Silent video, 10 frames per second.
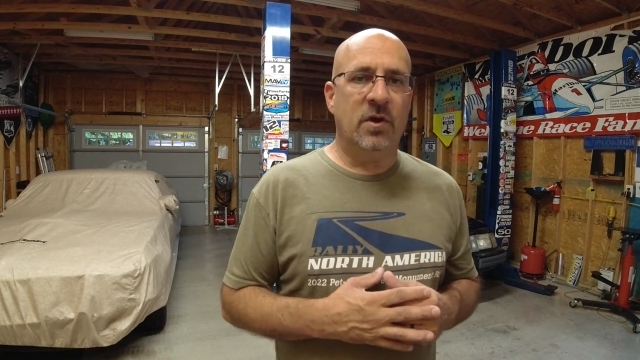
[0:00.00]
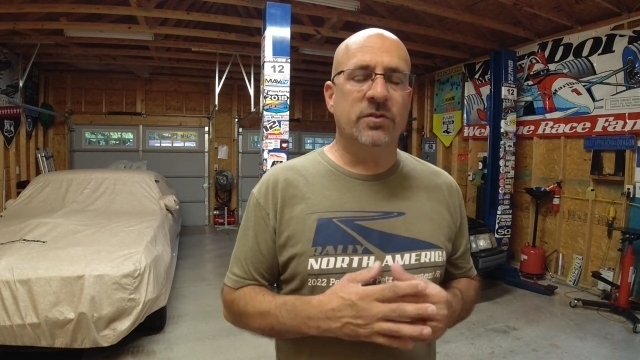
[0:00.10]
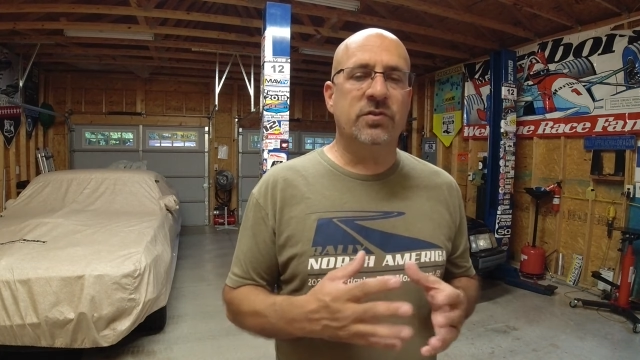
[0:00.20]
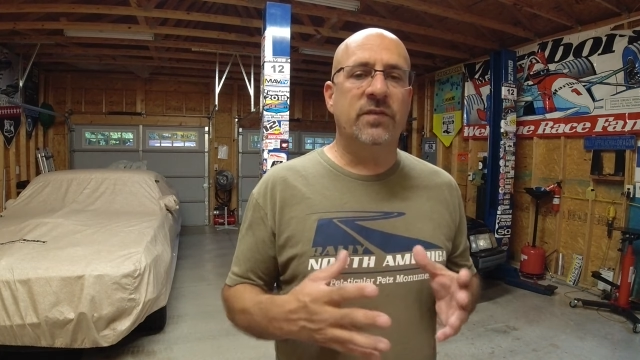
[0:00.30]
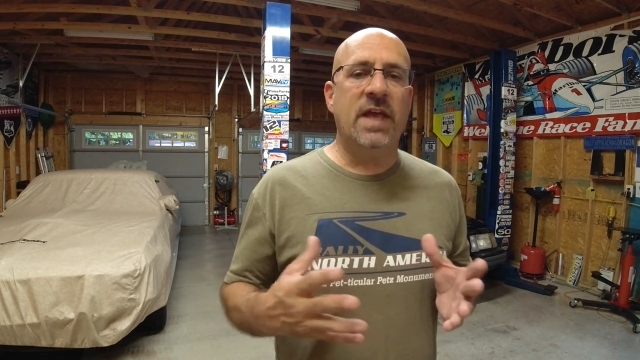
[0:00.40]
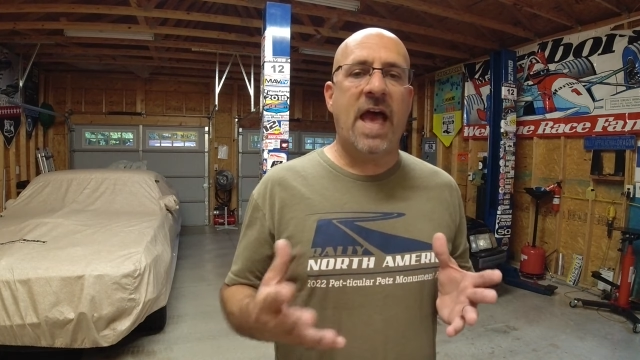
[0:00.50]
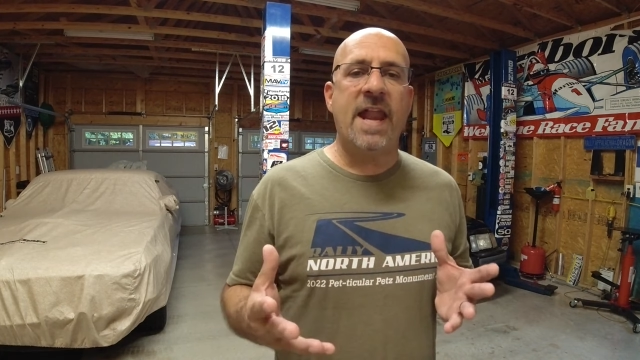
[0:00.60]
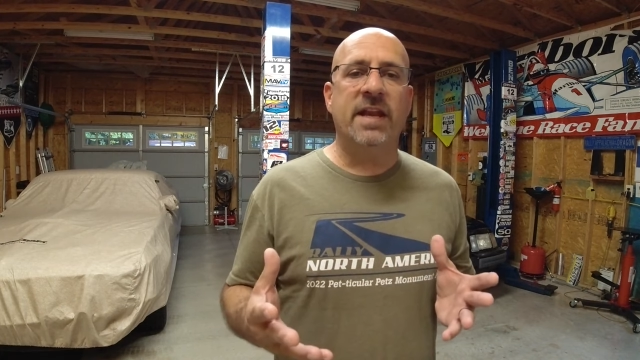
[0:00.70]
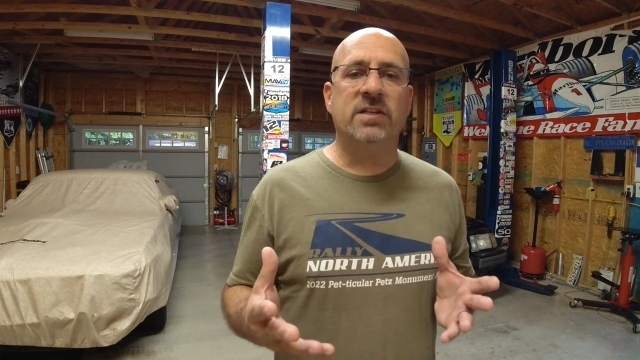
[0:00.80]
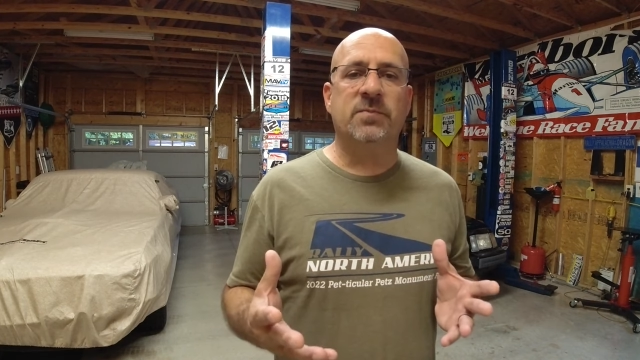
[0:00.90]
Also, if you
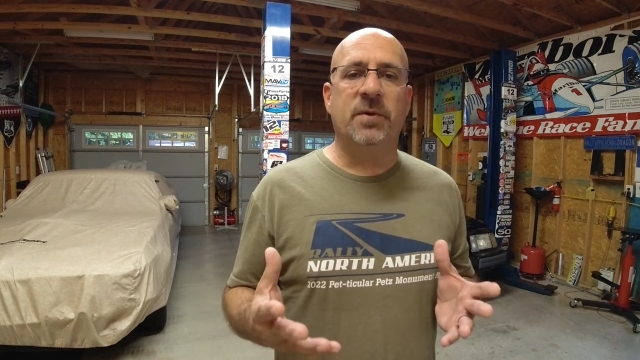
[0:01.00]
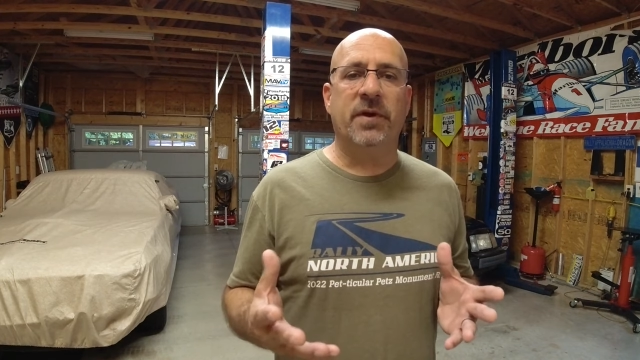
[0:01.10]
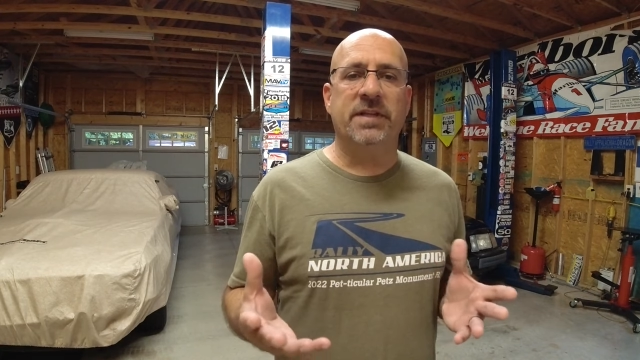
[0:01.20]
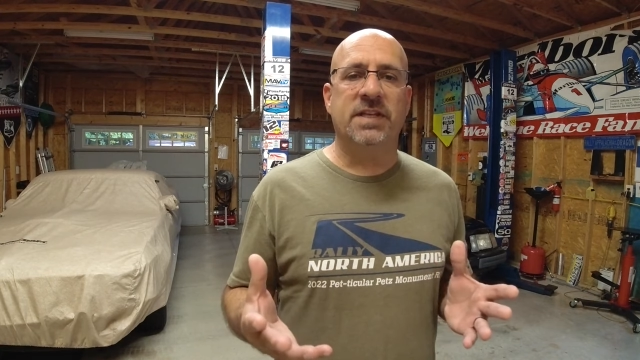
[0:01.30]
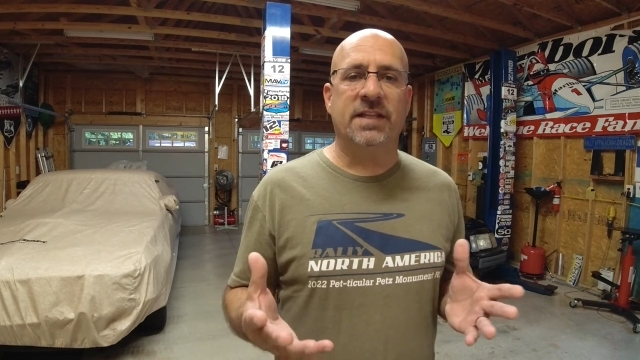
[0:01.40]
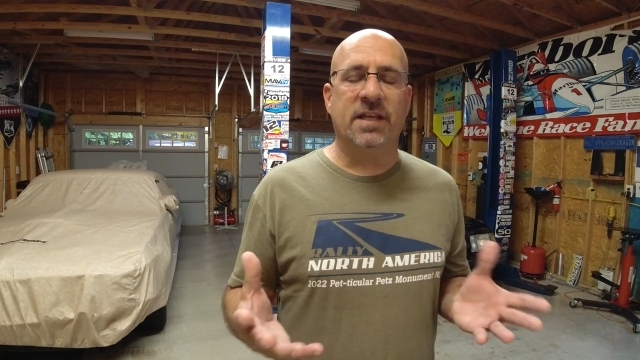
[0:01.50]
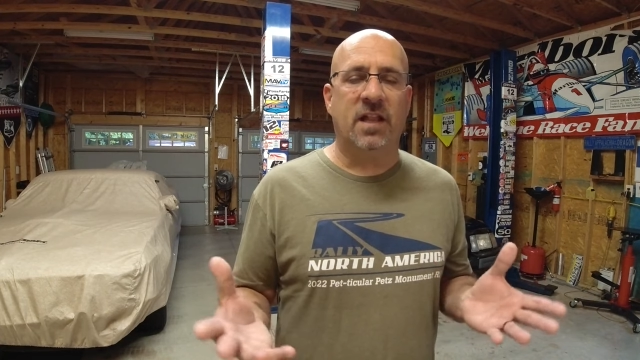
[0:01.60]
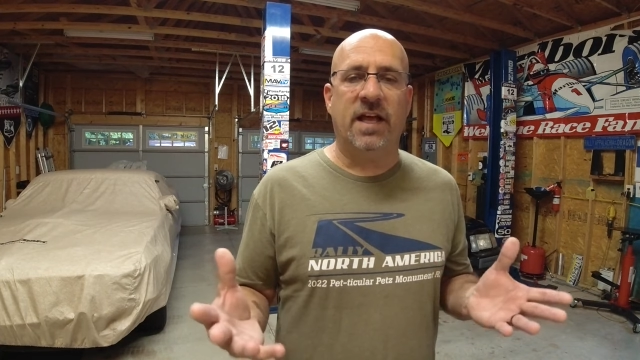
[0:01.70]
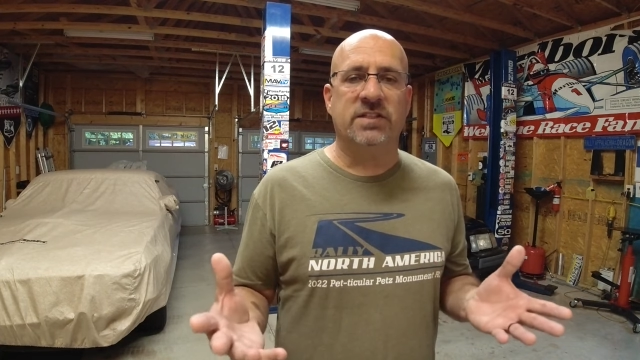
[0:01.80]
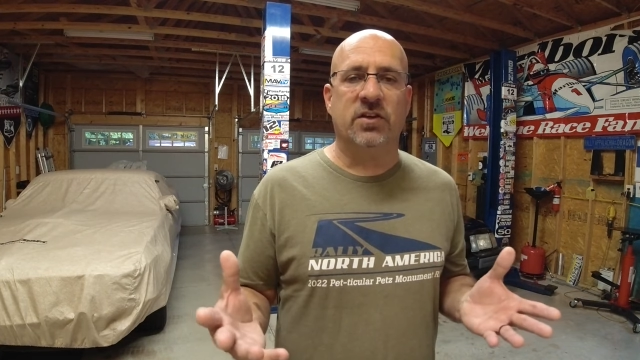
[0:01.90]
had an experience at the
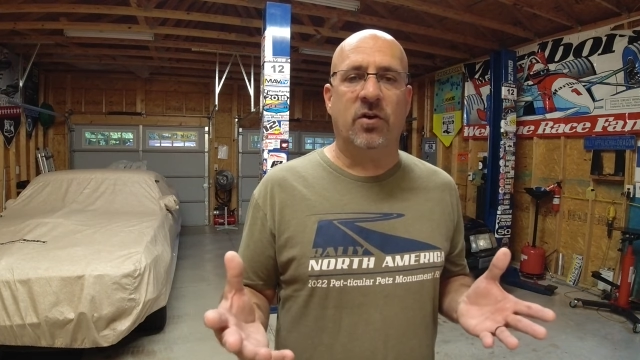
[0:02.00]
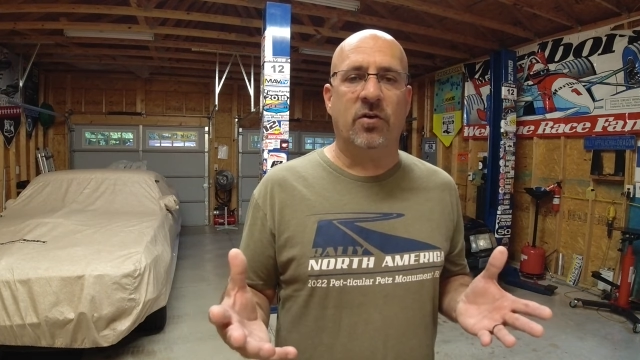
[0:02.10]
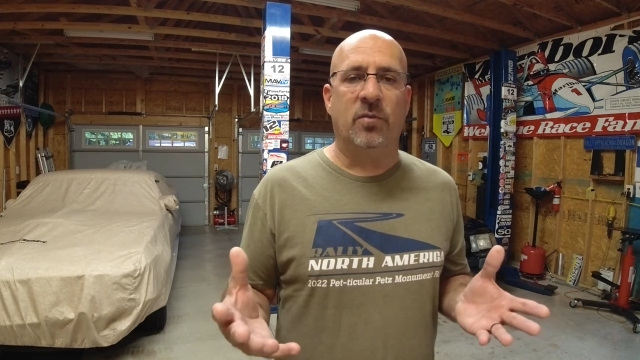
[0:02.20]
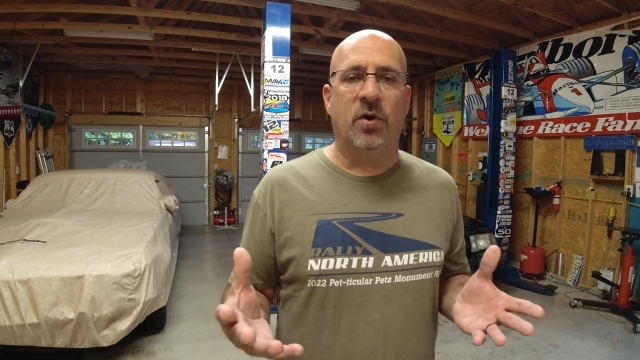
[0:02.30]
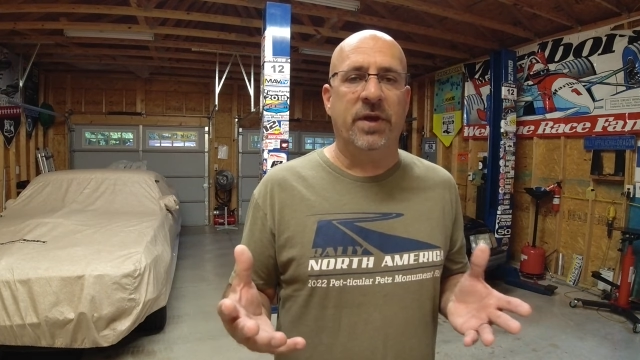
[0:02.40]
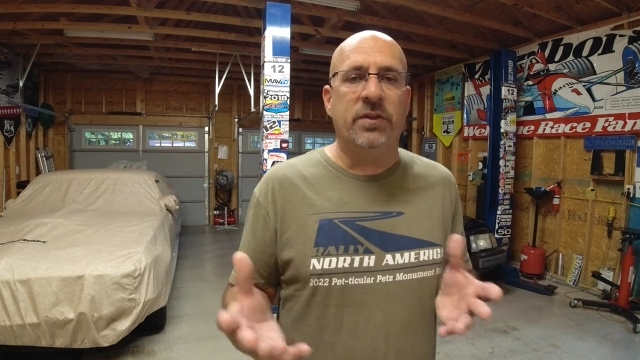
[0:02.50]
Classic Auto Mall,